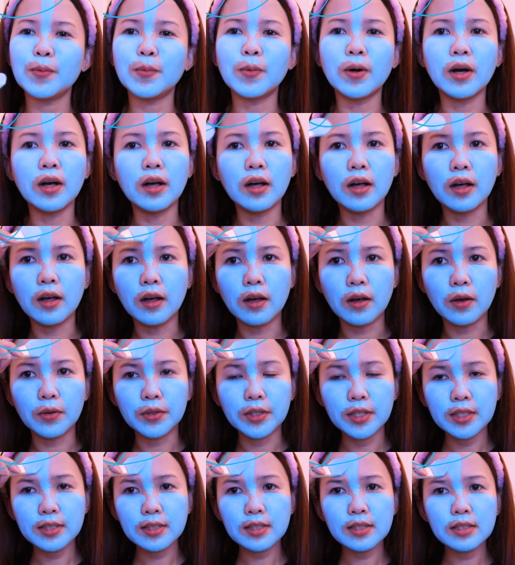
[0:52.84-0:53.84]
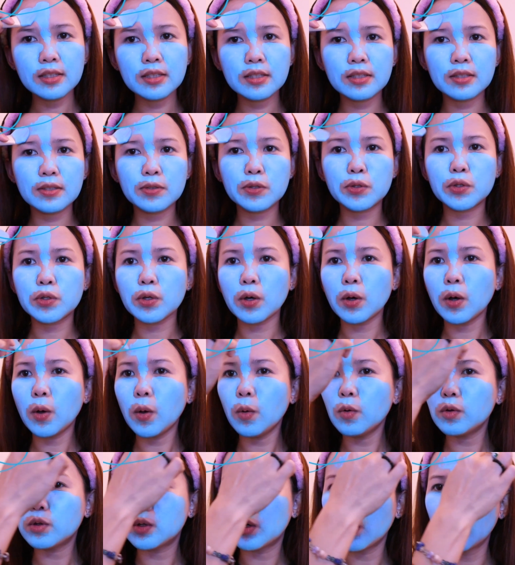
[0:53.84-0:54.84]
Wow, this is
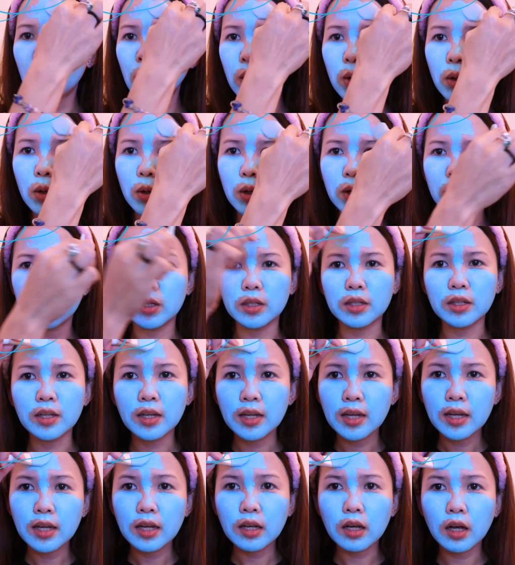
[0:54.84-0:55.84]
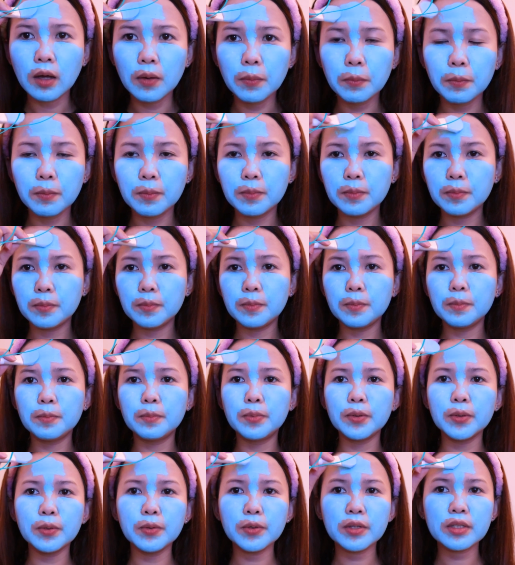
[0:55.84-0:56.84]
so cool!
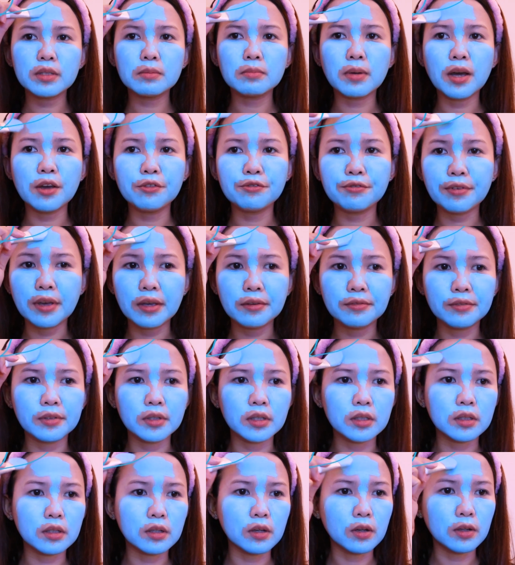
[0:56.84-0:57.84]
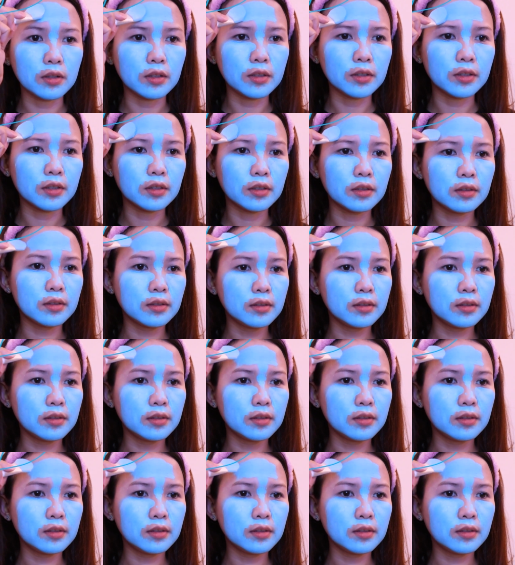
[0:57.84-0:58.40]
Blue is my favorite color.